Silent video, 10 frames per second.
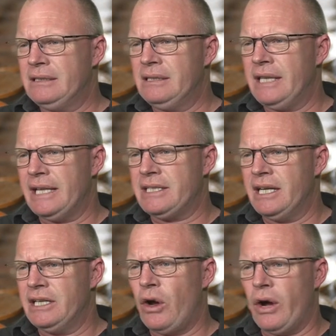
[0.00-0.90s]
That's a
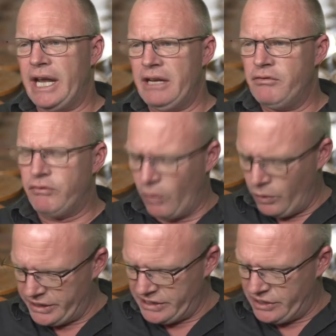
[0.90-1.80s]

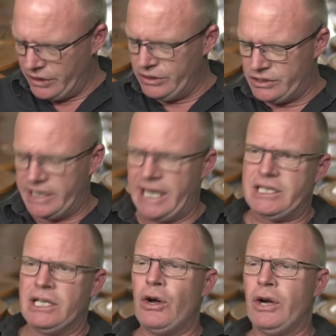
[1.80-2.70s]
1942, so that's a
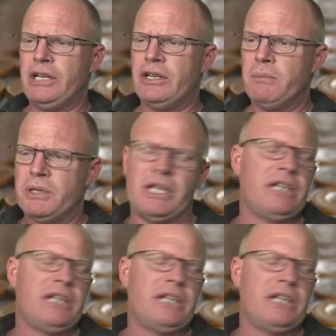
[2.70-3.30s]
92%